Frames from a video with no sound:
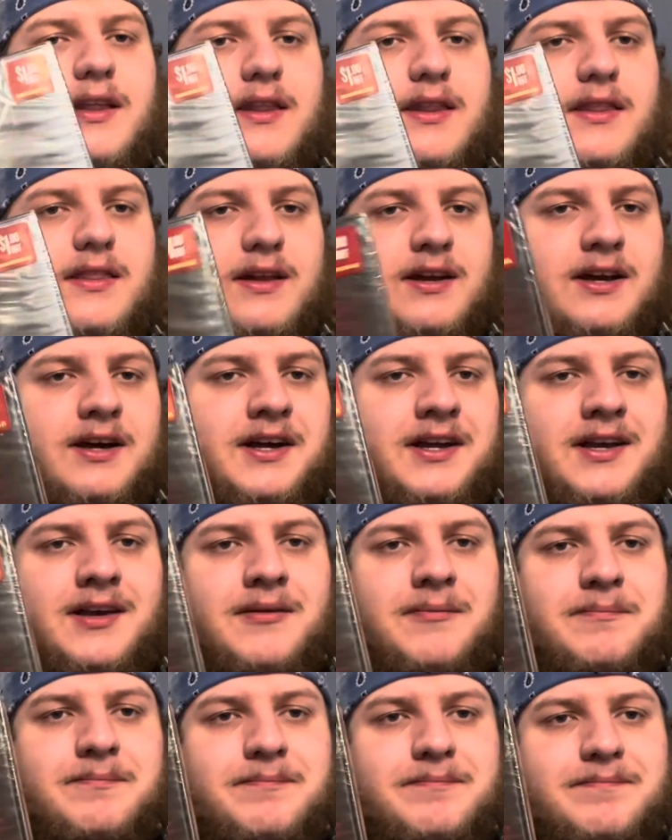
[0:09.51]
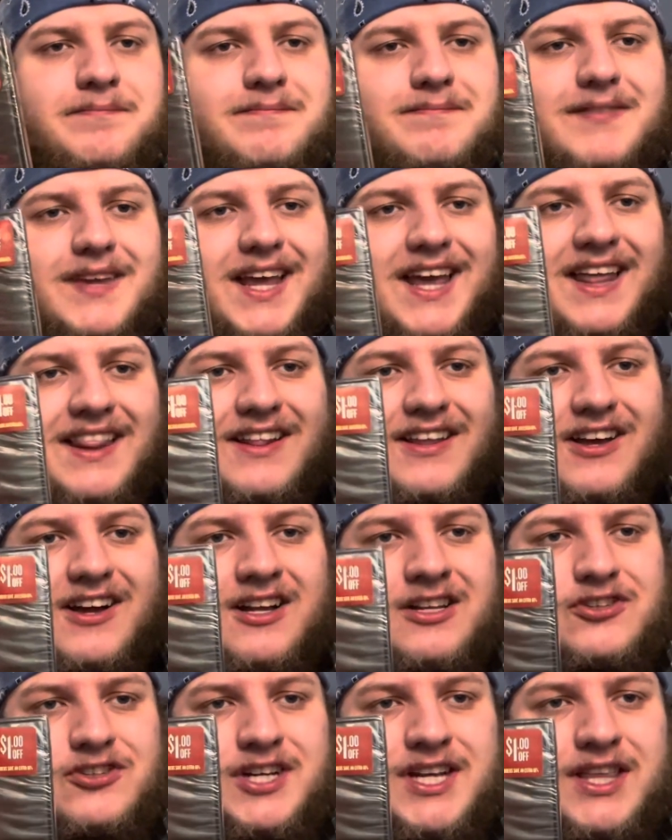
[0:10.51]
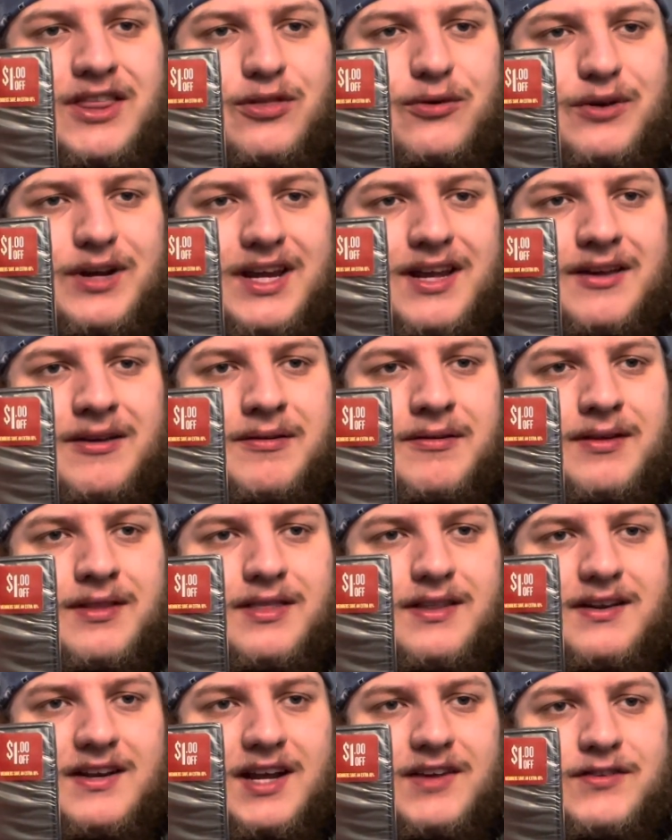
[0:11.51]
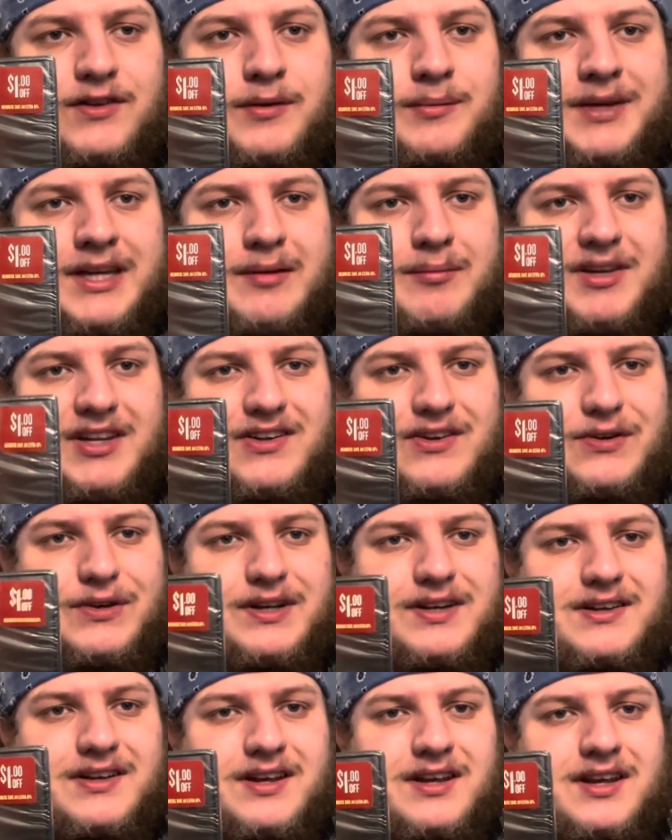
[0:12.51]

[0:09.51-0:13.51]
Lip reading: The Nun and The Conjuring 3, The Devil Made Me Do It.